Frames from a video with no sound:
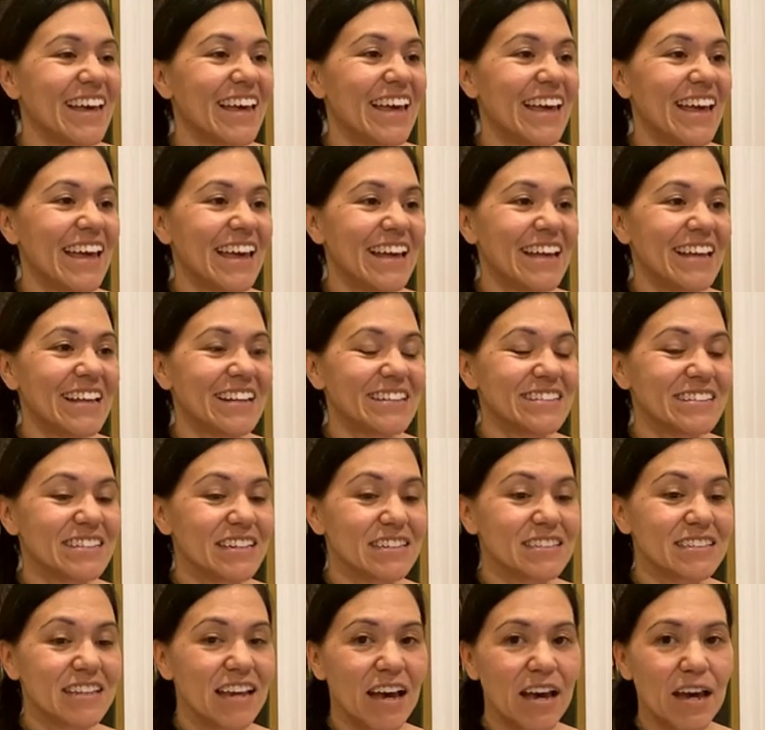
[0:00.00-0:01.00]
And
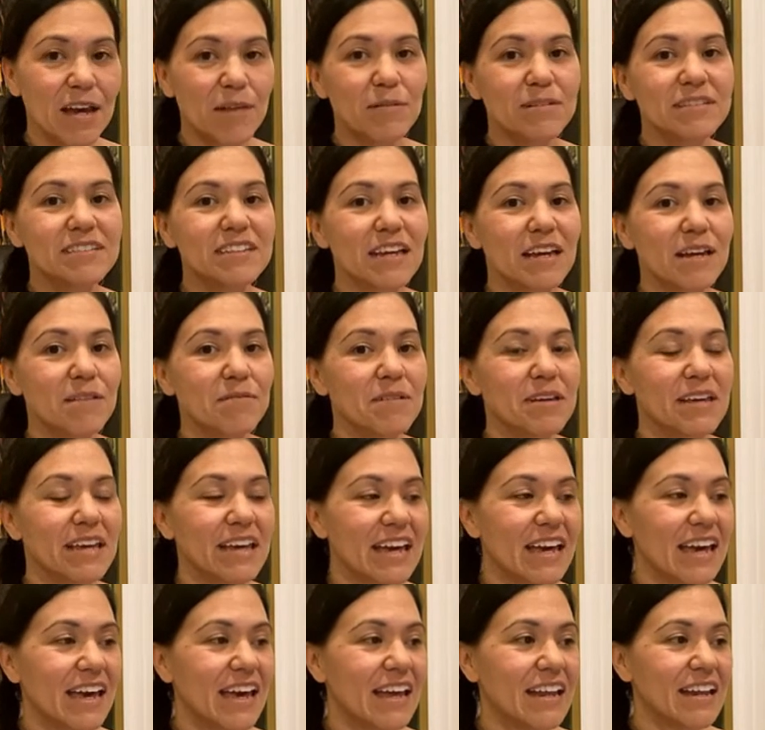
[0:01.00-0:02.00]
uh, time and time
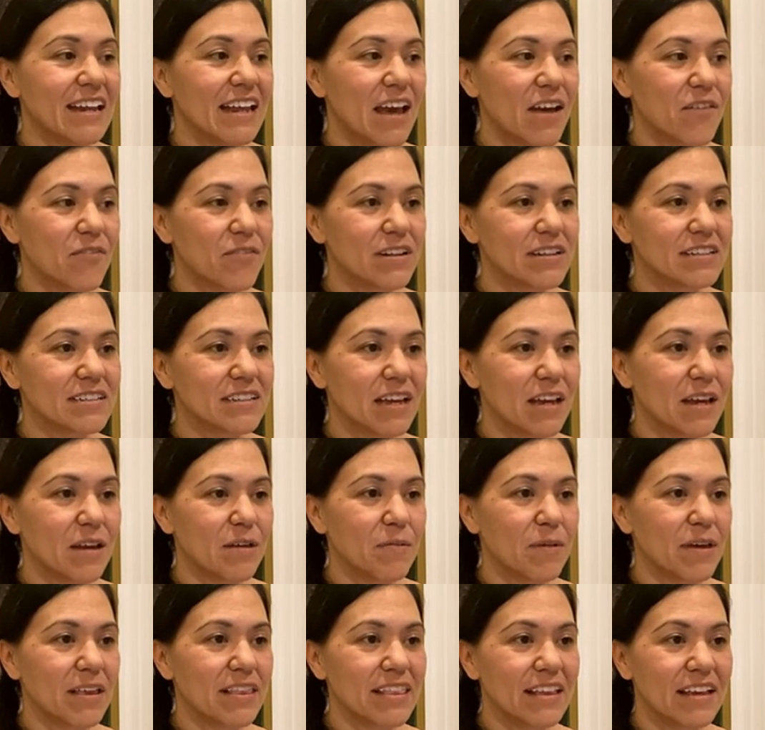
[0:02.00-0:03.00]
again, every time
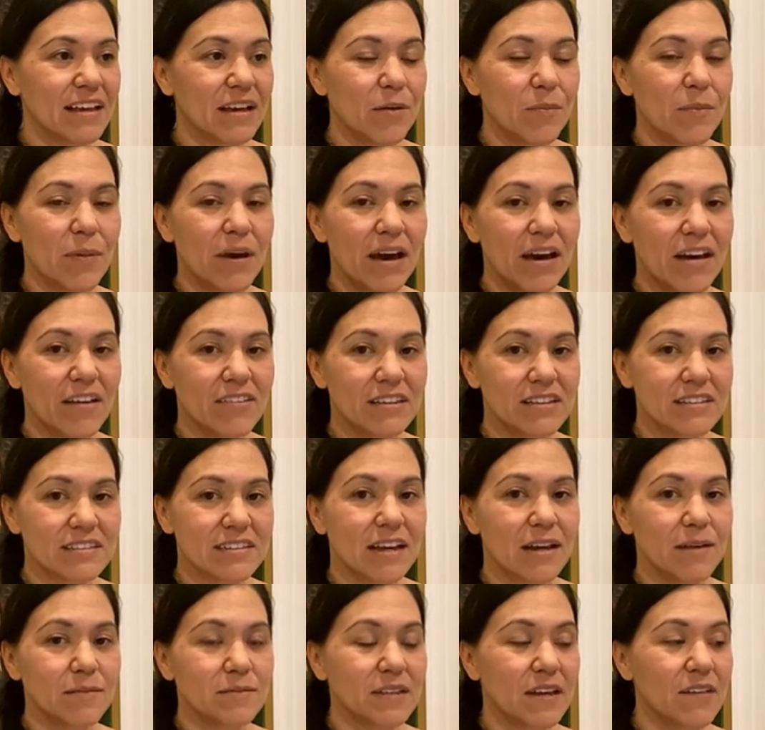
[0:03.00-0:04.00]
I think about the
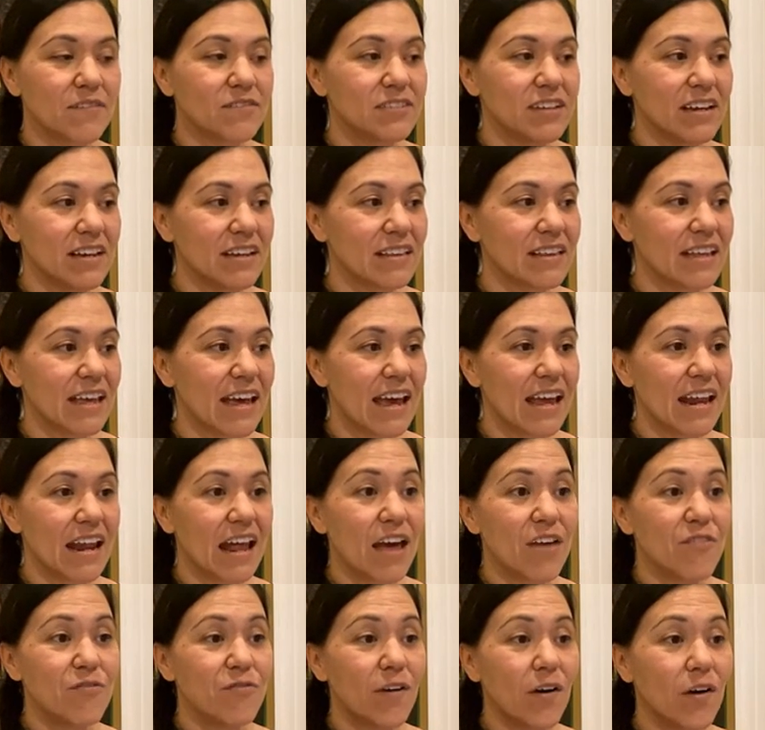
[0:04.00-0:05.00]
times I've done that,
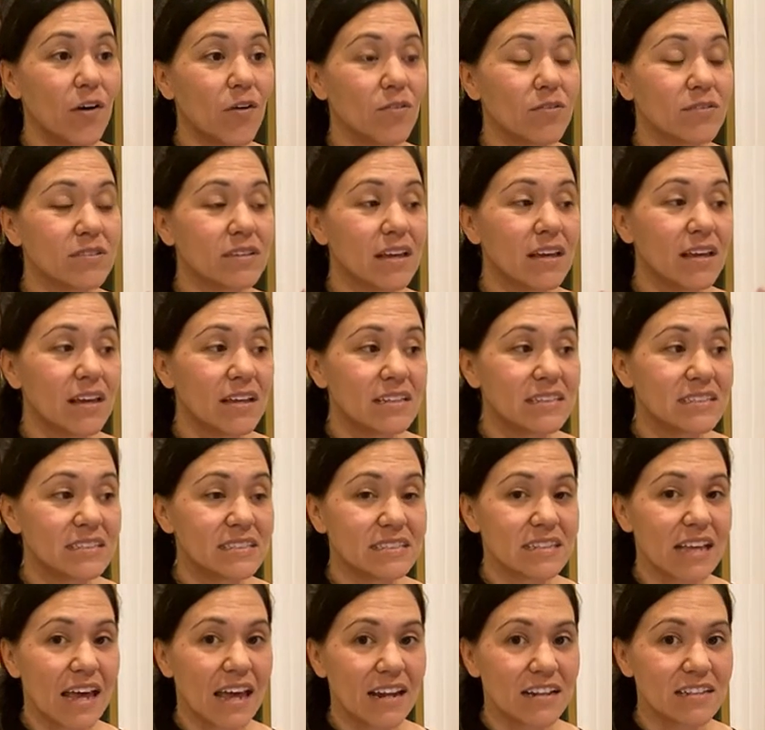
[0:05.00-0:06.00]
I felt
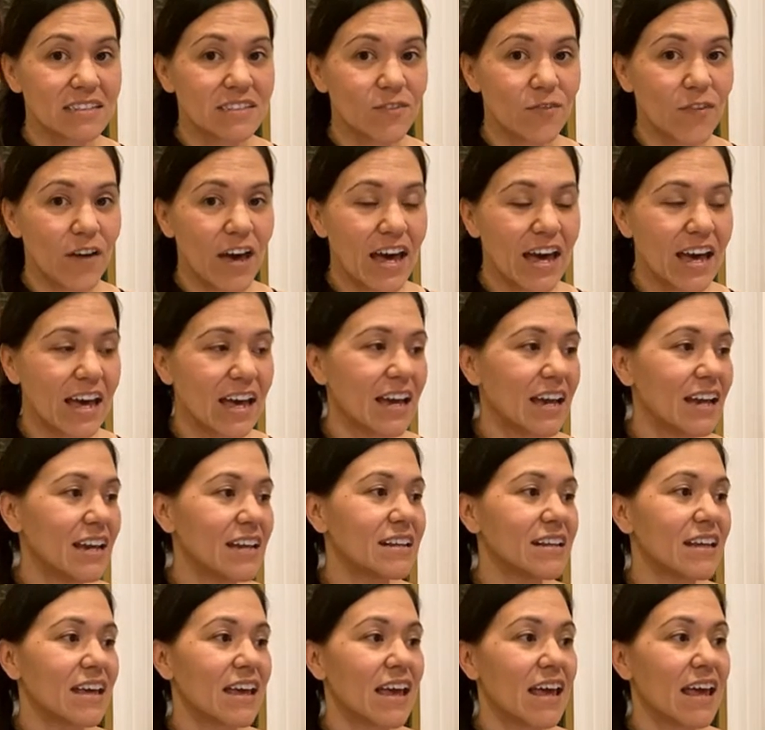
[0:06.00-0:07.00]
satisfied
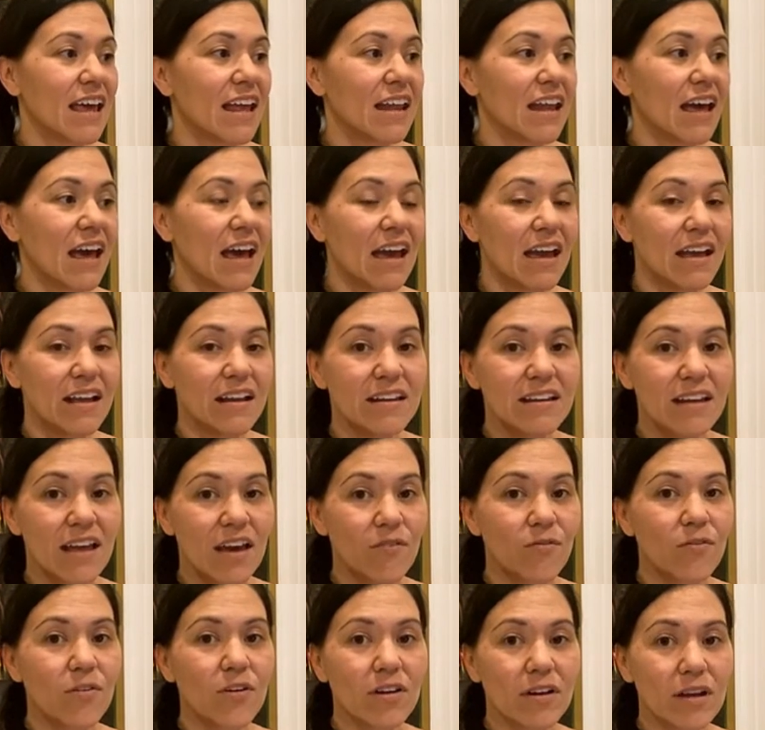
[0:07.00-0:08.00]
and I
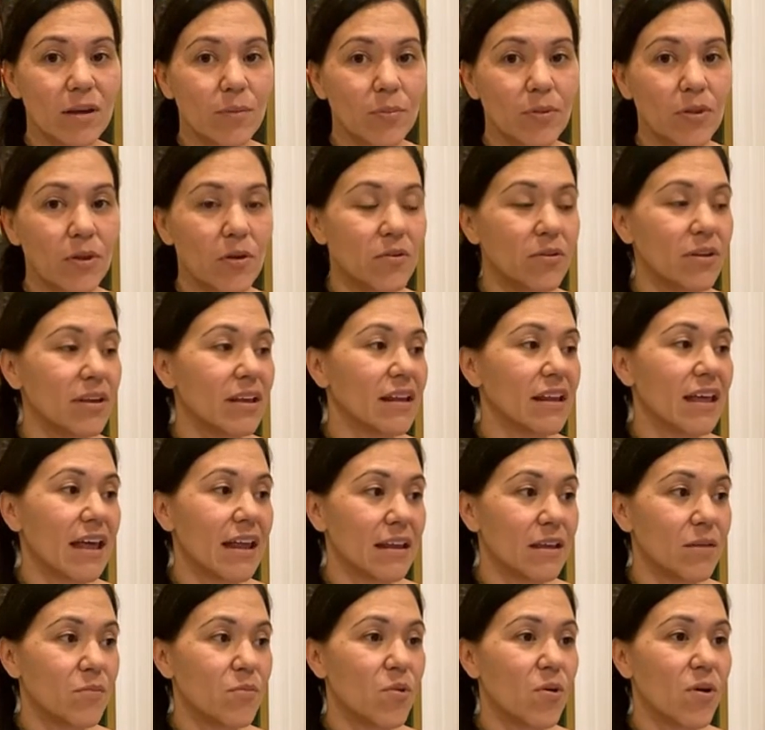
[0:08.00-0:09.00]
never get bloated
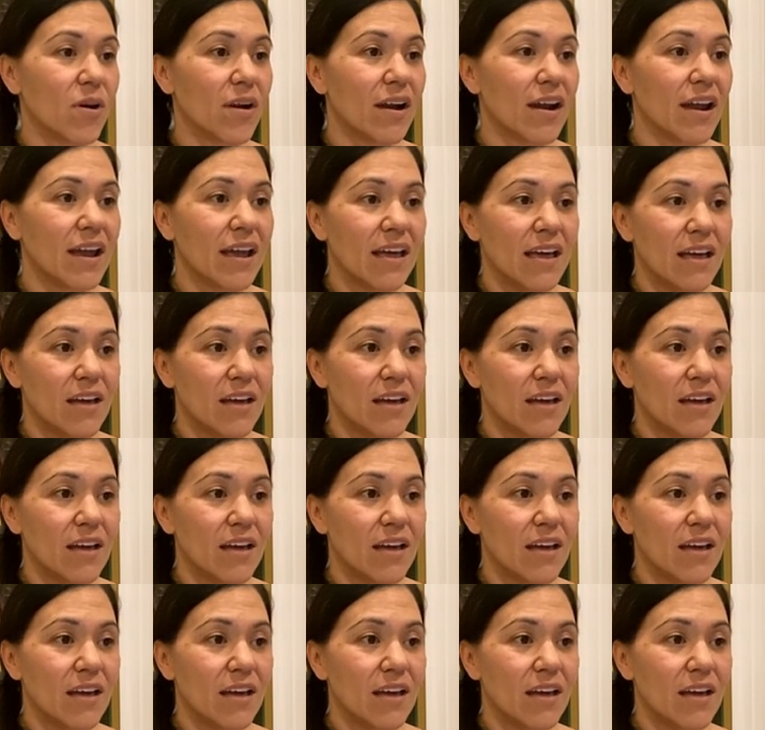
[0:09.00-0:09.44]
anymore.